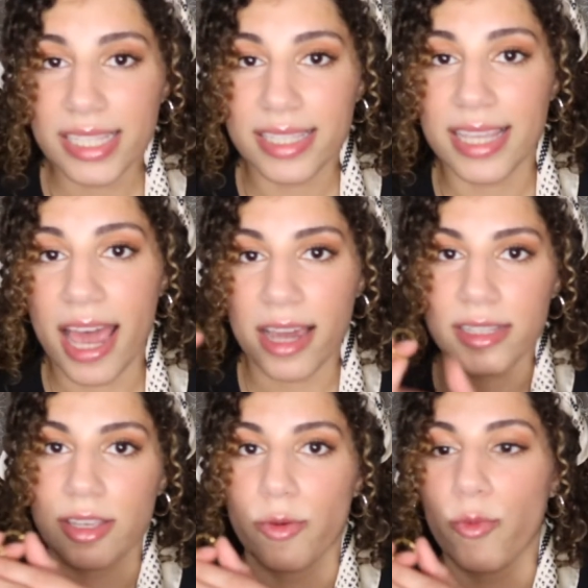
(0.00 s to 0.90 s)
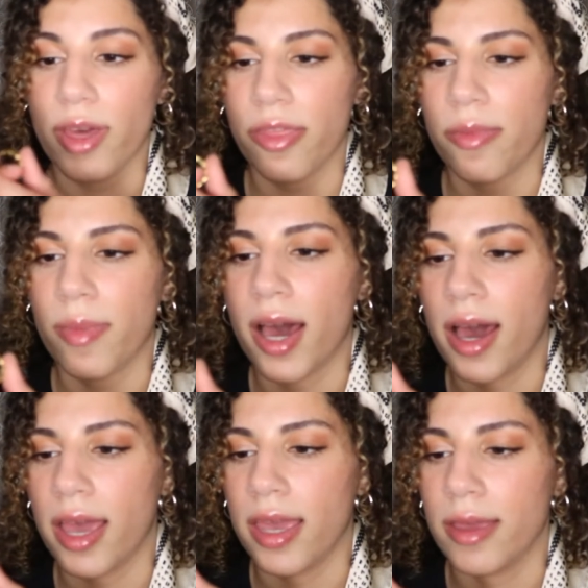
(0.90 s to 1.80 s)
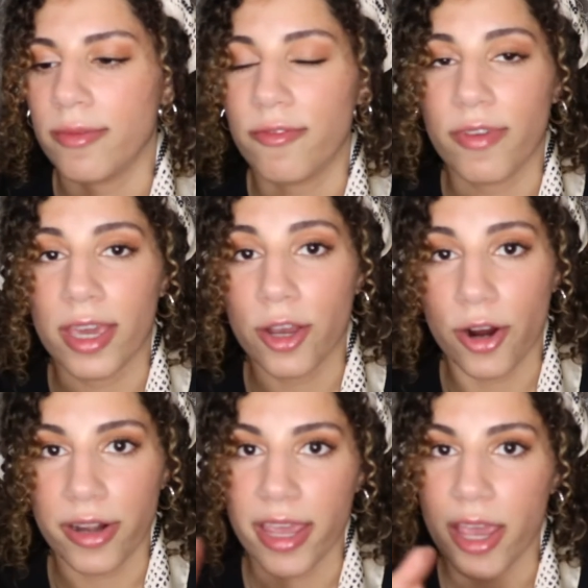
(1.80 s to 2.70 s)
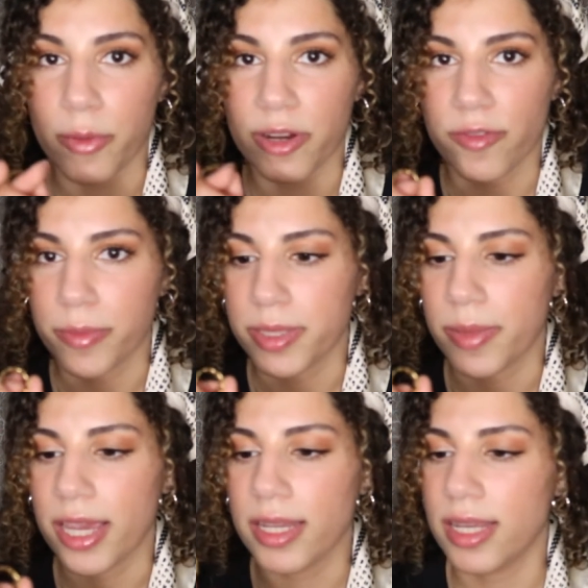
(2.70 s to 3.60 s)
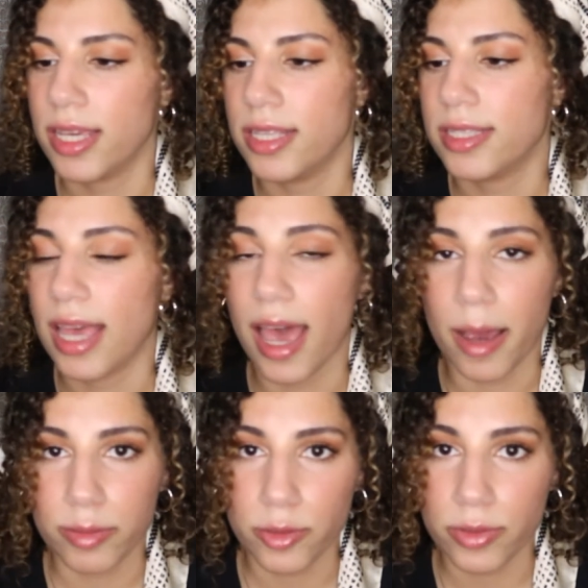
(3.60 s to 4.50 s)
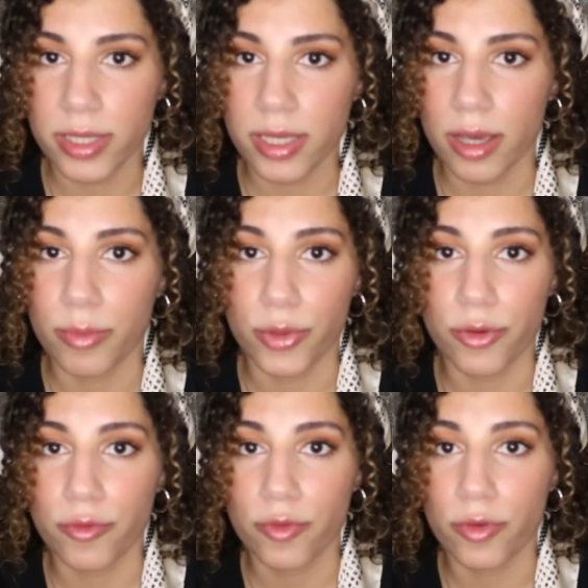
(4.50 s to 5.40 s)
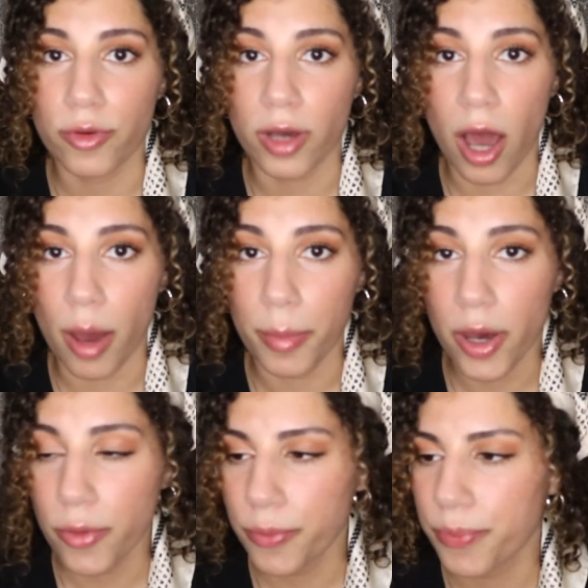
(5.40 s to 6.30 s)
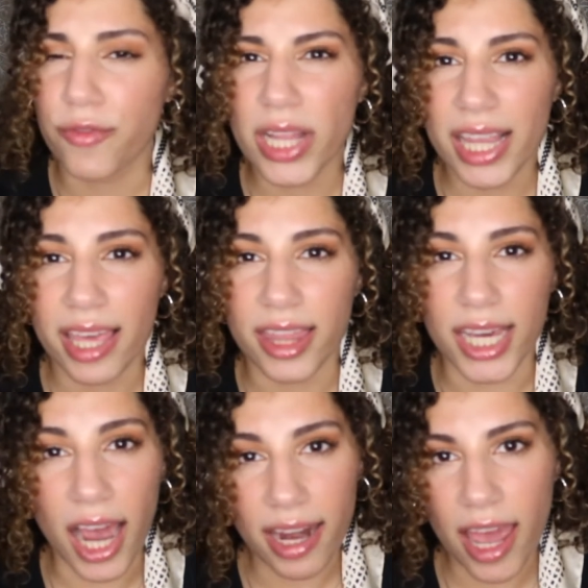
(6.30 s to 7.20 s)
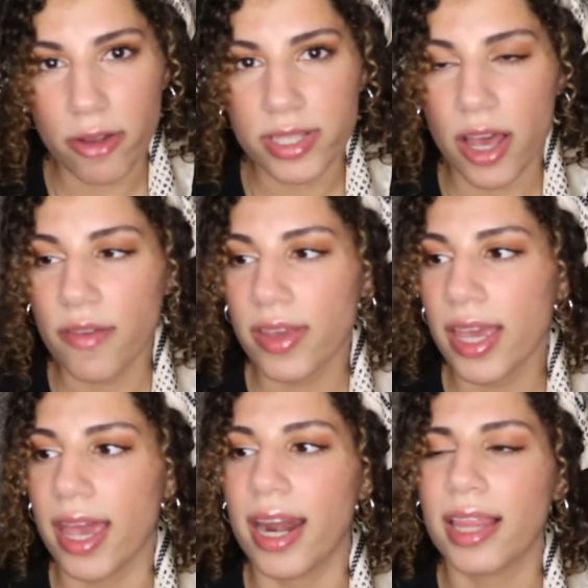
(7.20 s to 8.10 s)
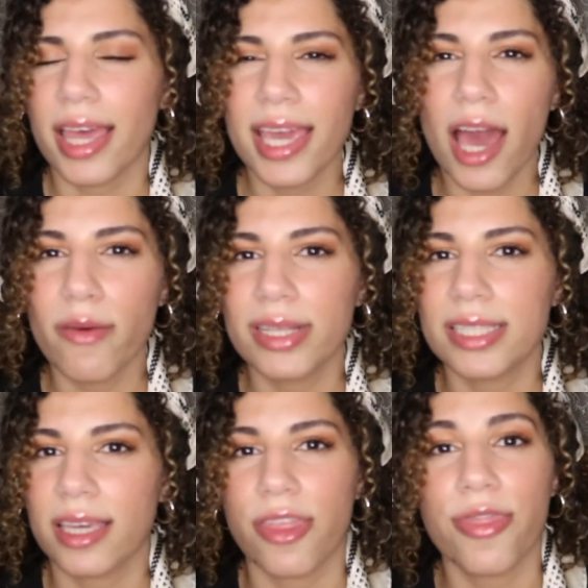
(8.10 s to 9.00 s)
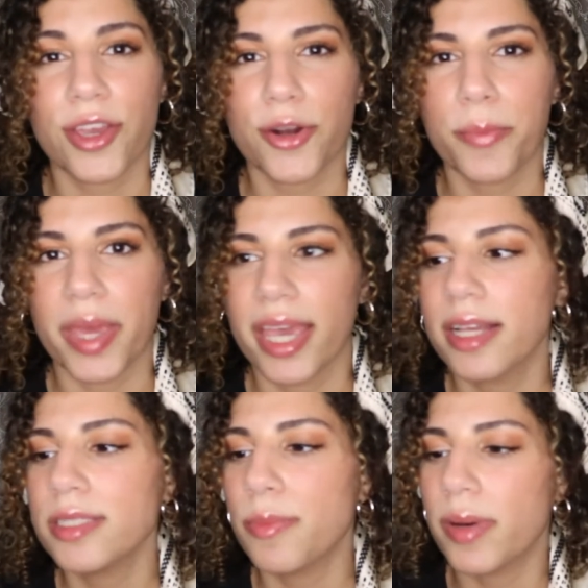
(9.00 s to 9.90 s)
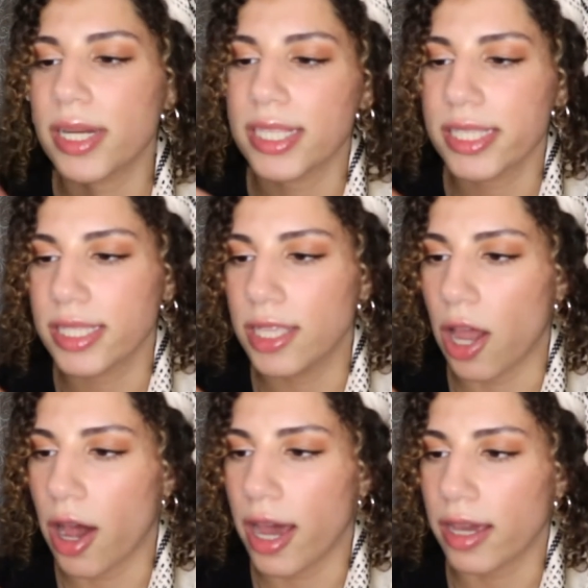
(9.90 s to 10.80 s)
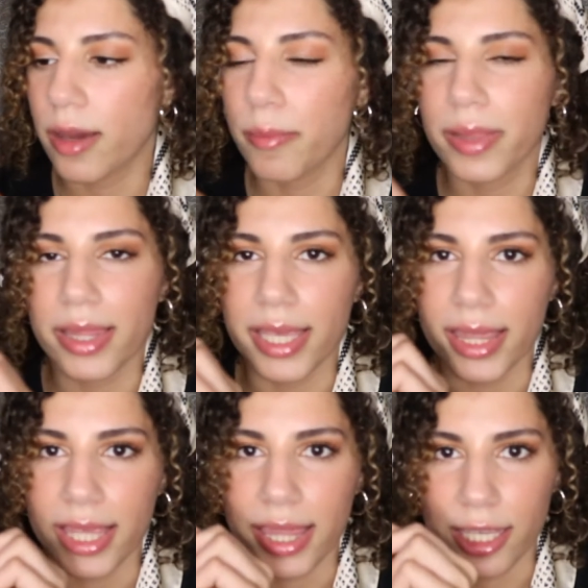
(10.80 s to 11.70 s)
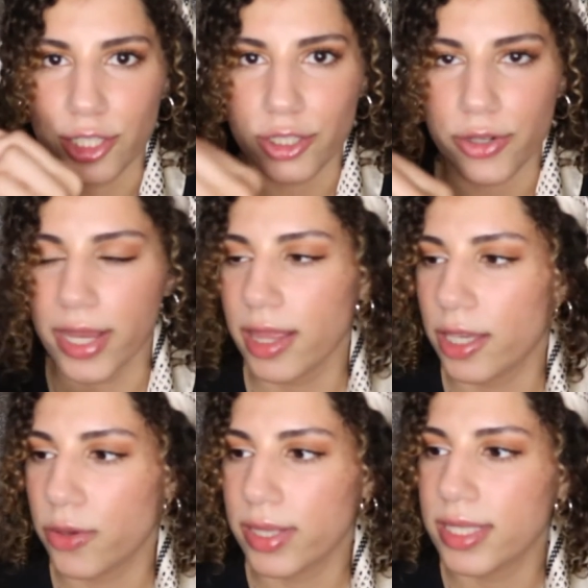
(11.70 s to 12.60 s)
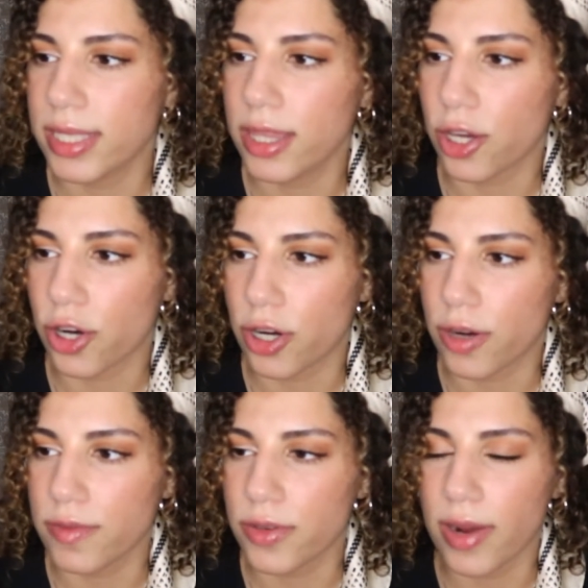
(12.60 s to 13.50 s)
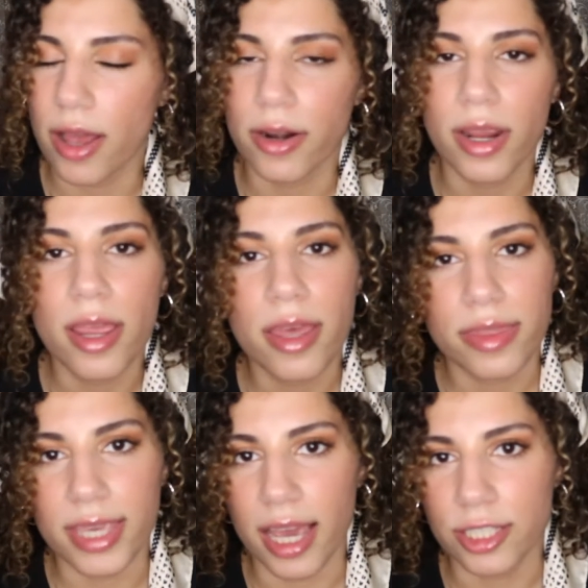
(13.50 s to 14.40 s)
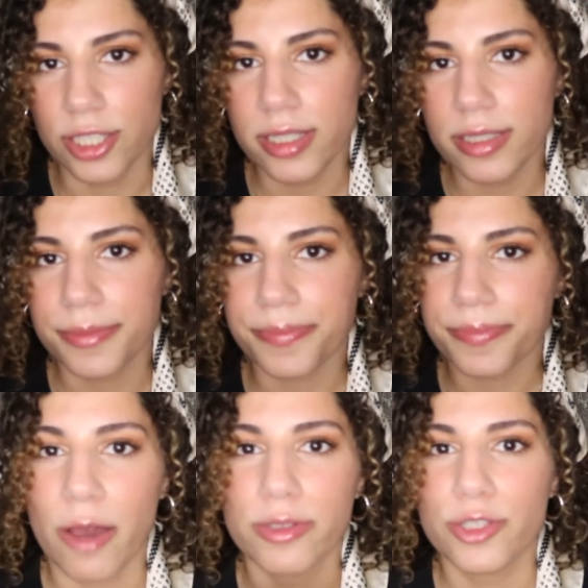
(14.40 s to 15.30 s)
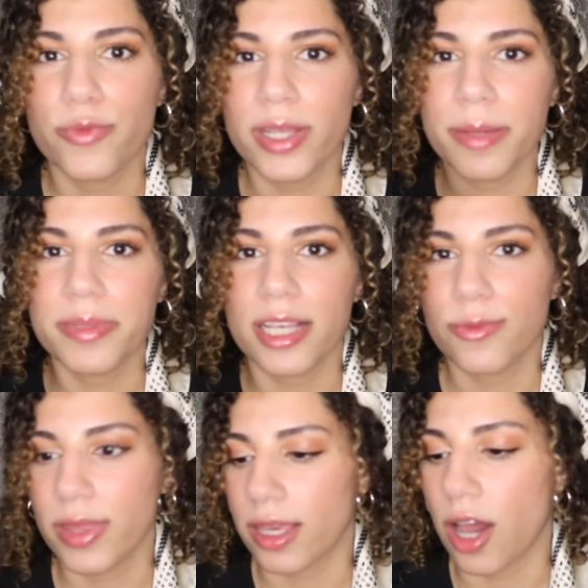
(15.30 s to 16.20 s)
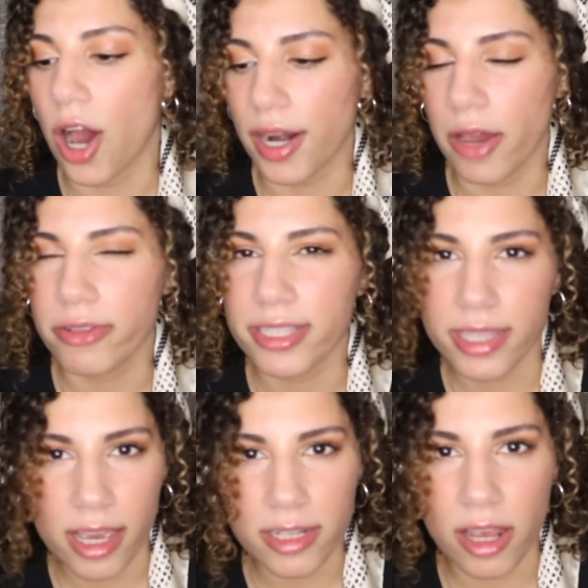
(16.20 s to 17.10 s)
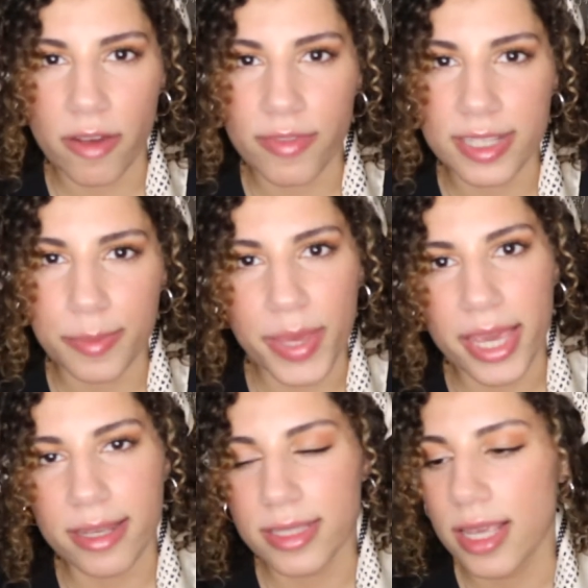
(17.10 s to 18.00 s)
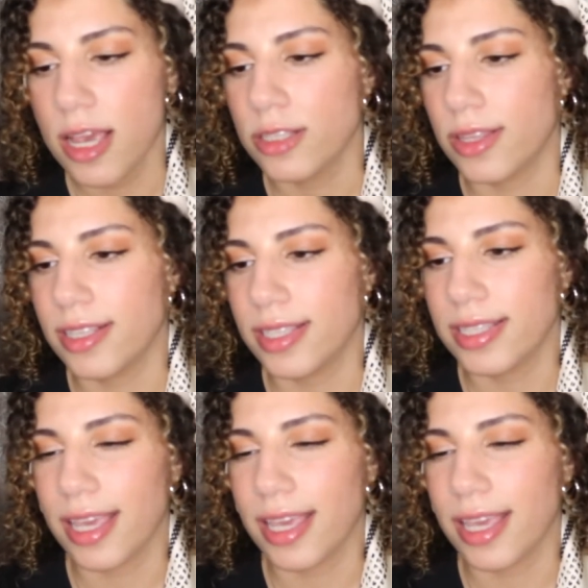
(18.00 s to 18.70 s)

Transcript: stacked with my fake Cartier one from Spain is absolutely a beautiful combo. I really like the cutouts of it and I like how it's like a thicker band but it's not completely like straight like you can see the curves around the edges. I was just really obsessed with the cutout design of these bands so this is